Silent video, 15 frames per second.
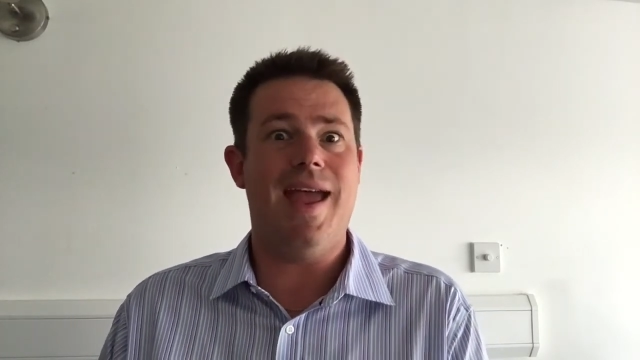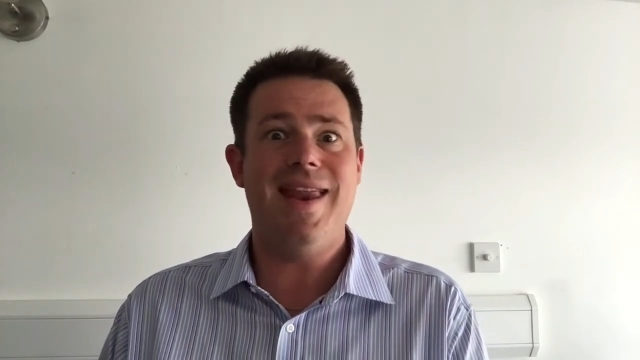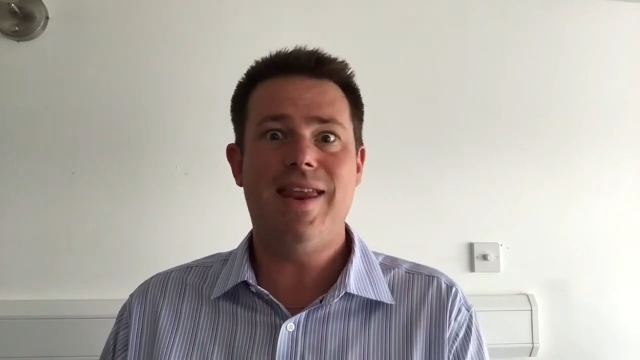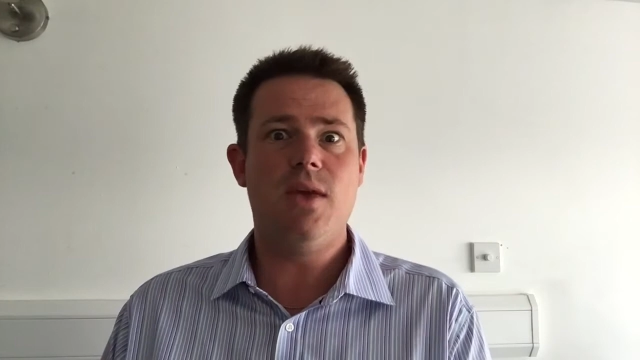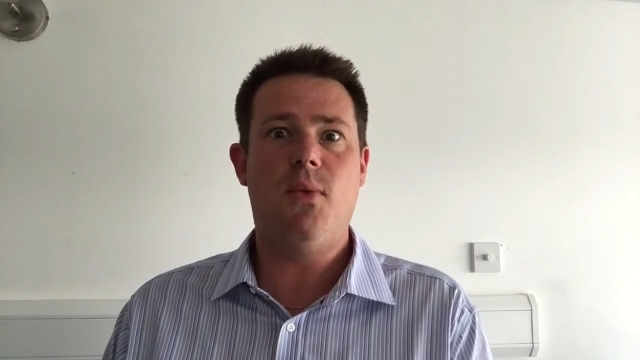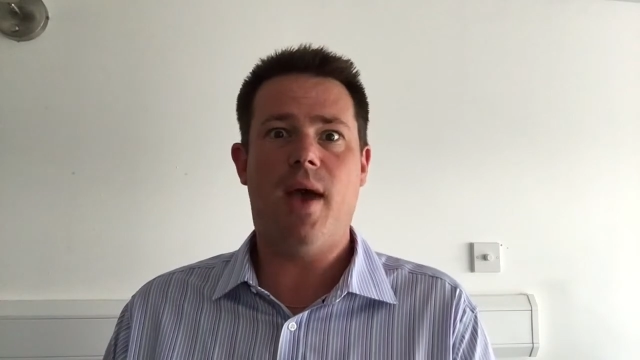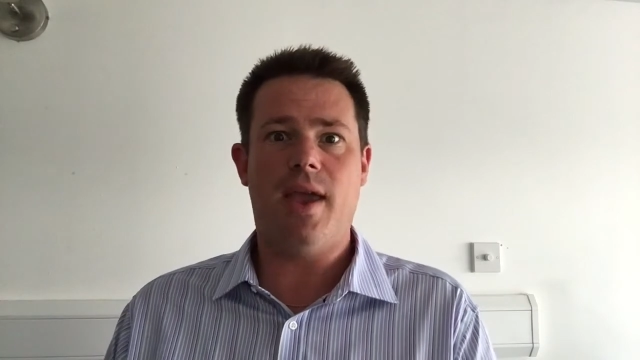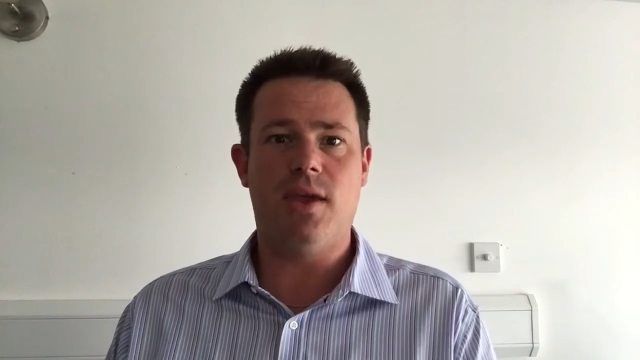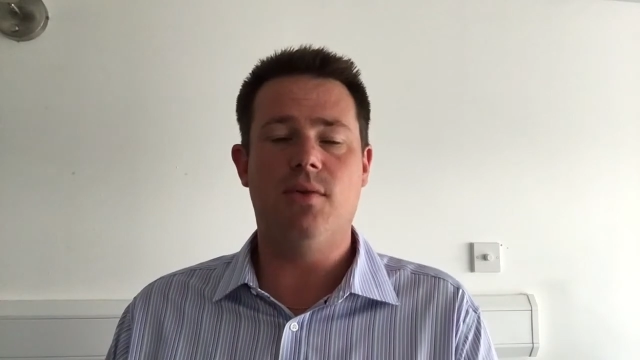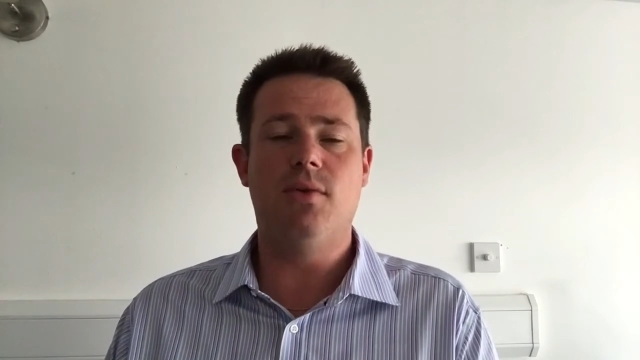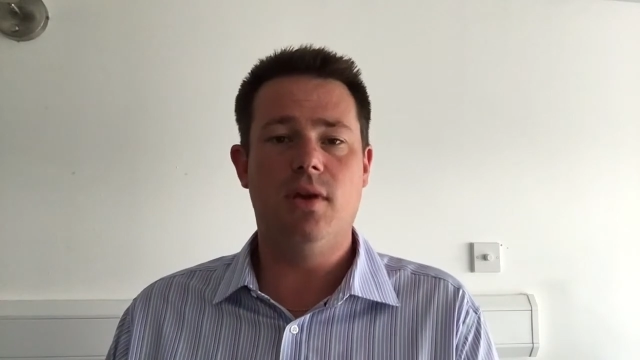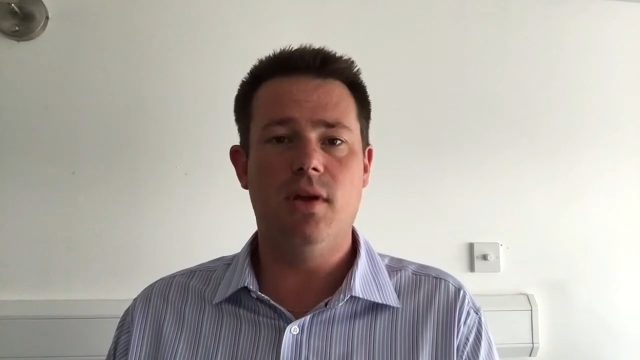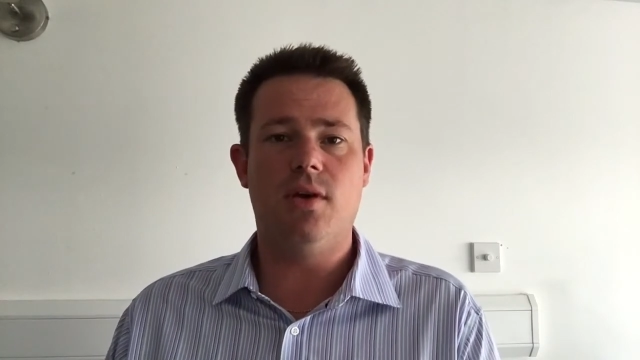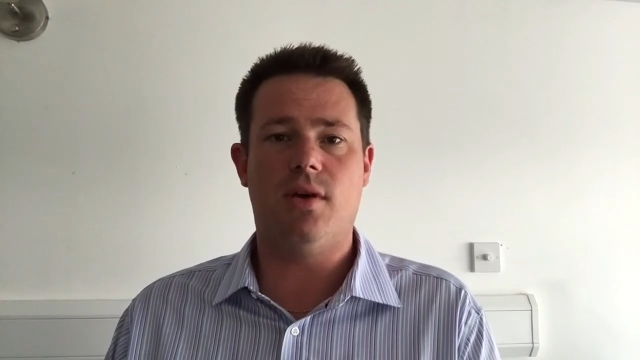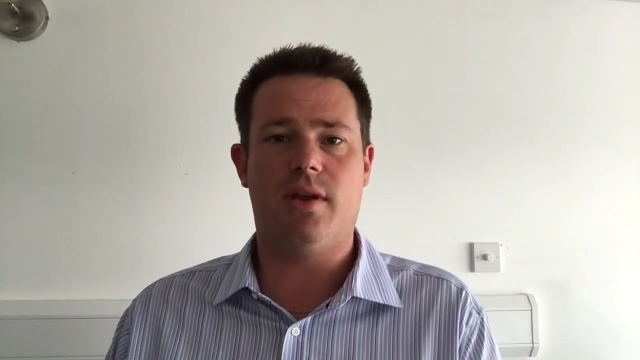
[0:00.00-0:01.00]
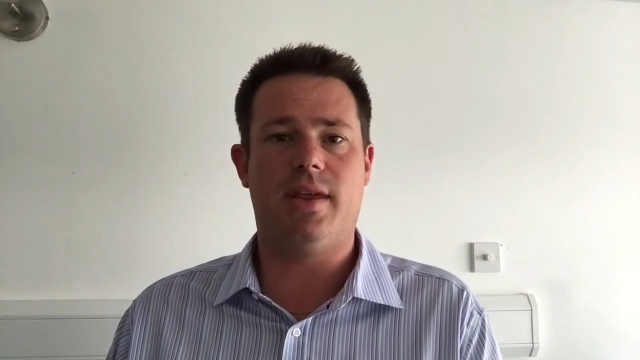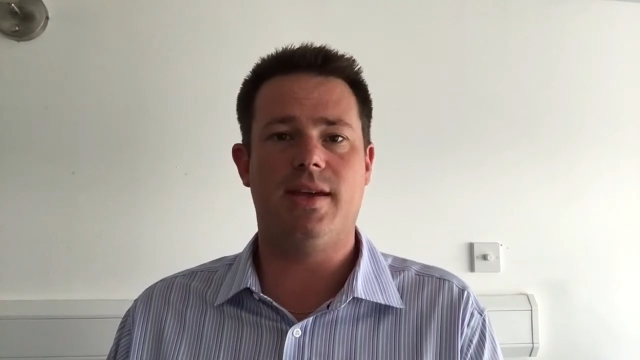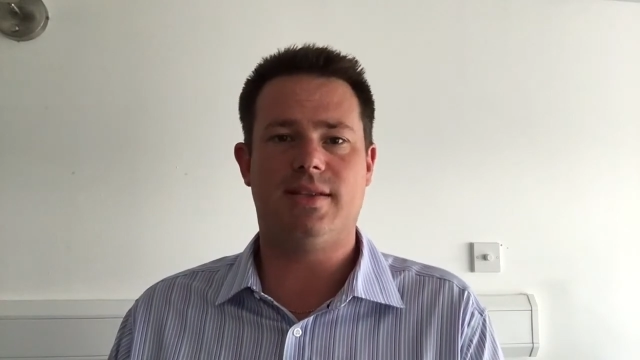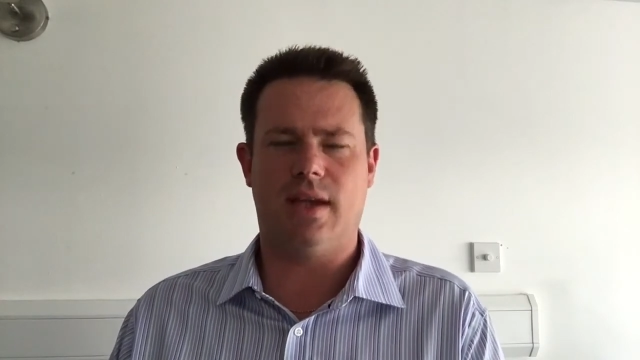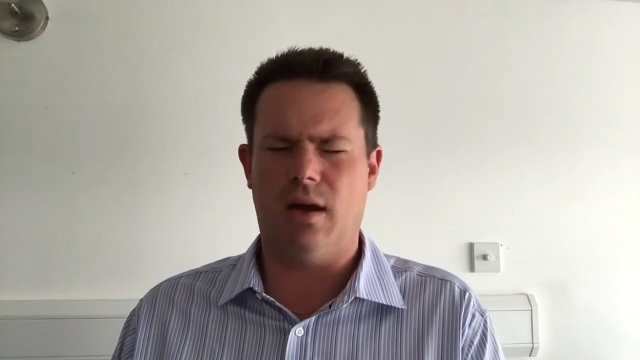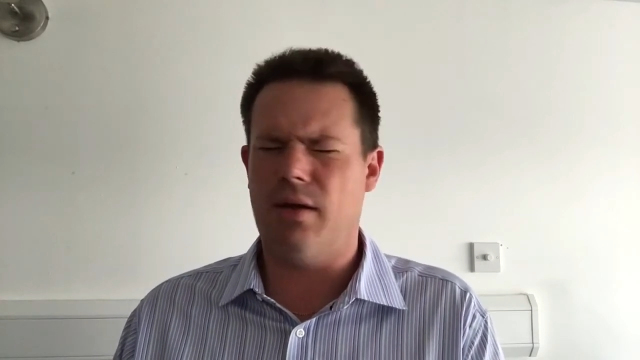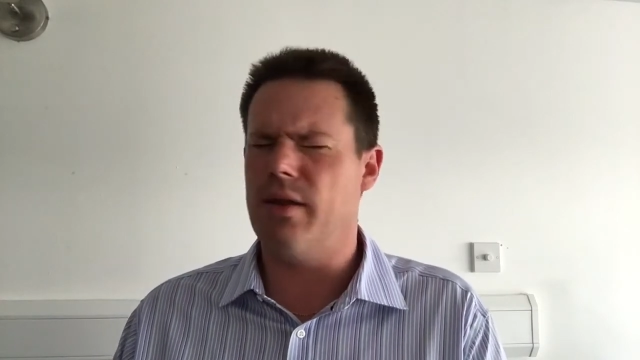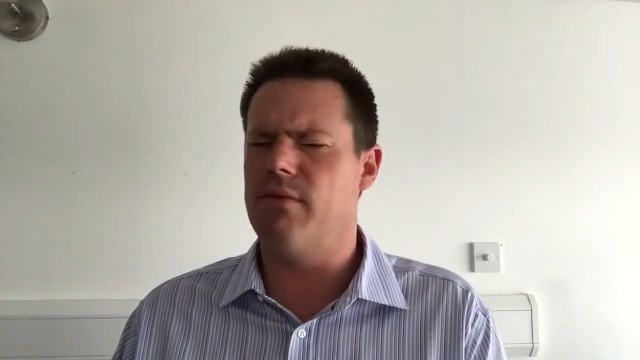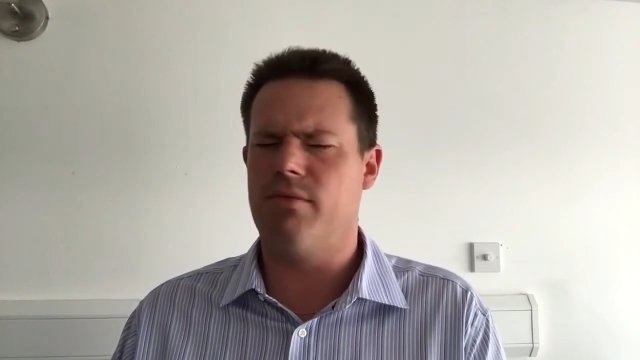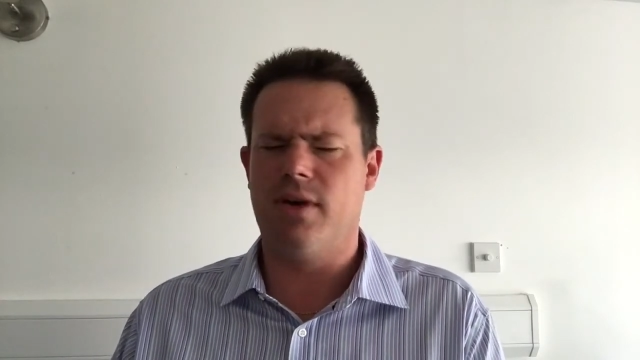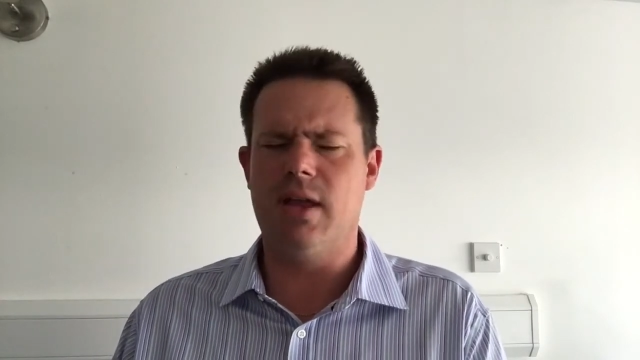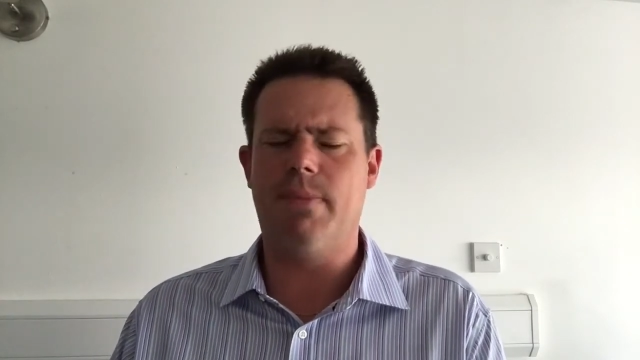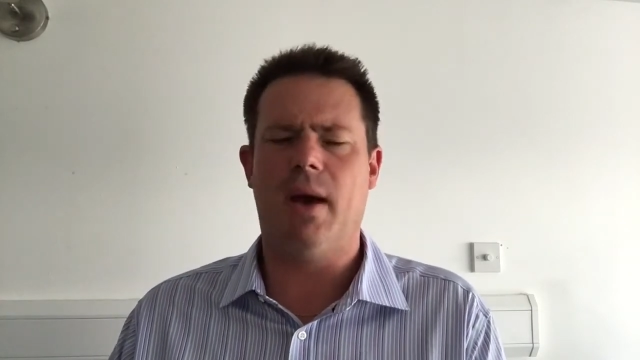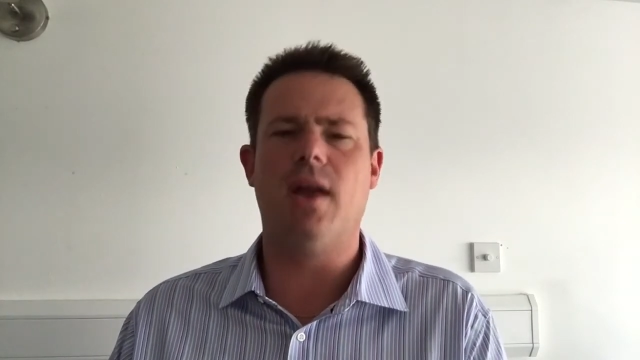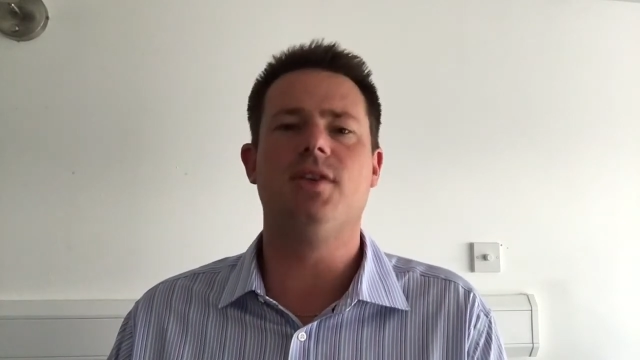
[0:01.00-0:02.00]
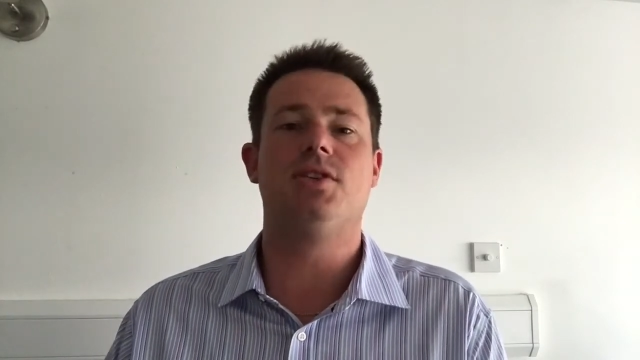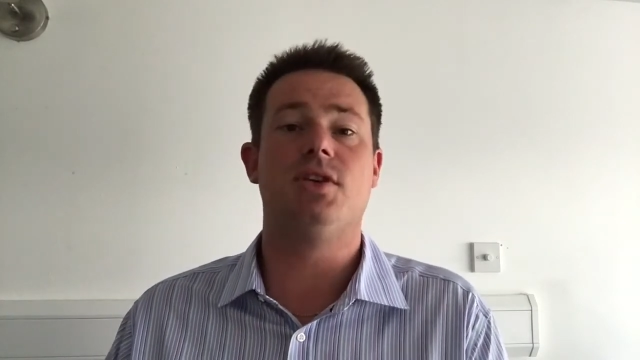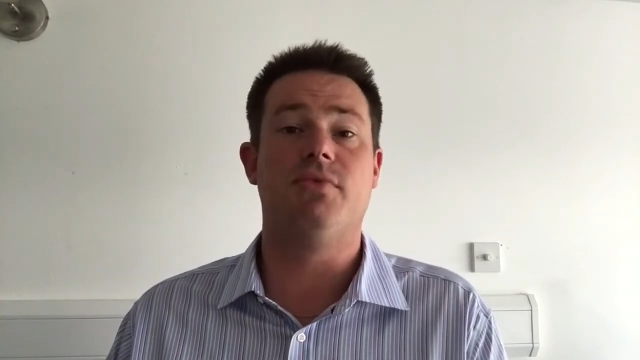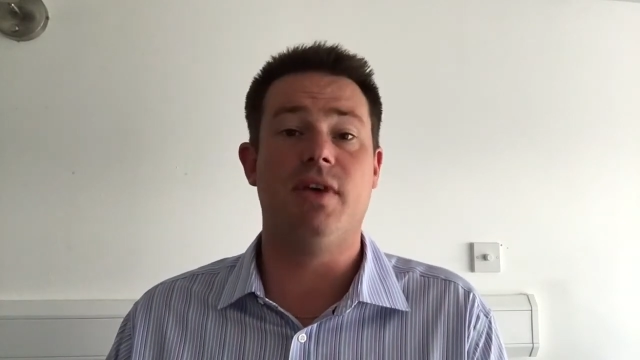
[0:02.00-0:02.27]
anywhere you look, they say, oh, they're really punchy,